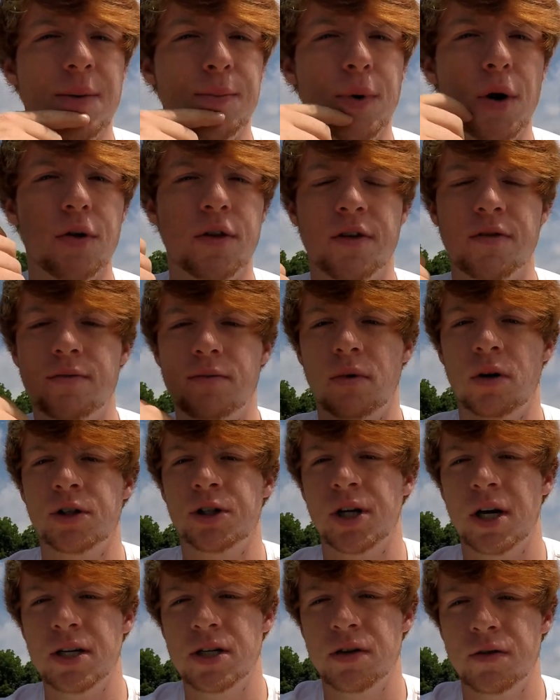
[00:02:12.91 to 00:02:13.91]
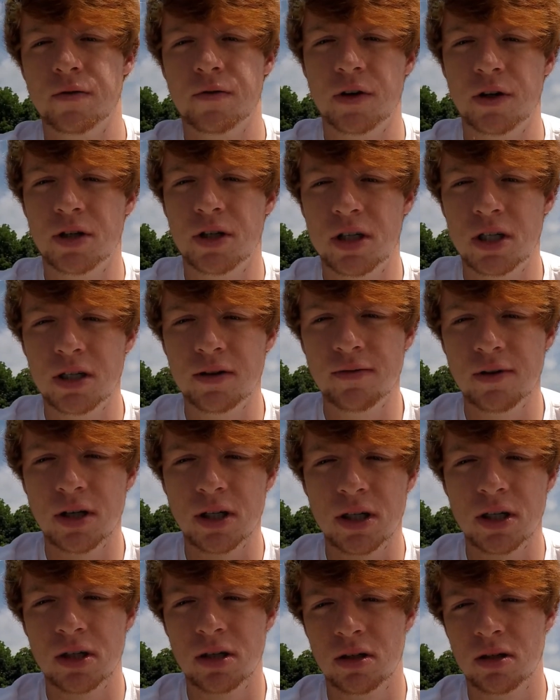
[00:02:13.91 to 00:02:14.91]
Both of them are
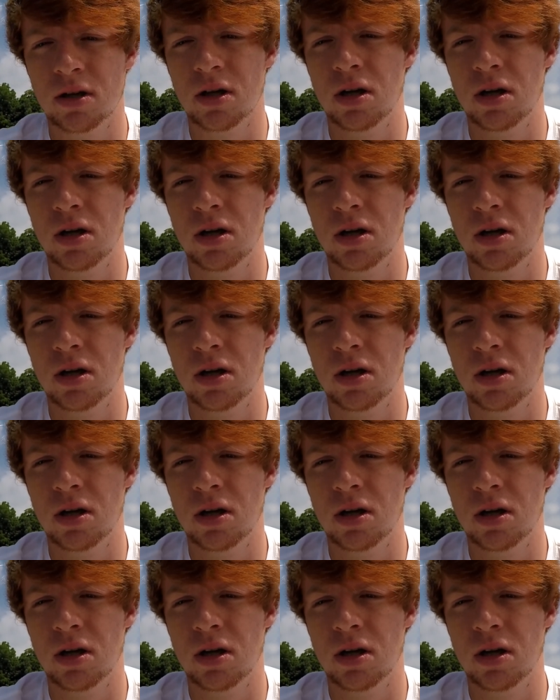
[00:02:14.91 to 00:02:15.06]
ChasinFishTV,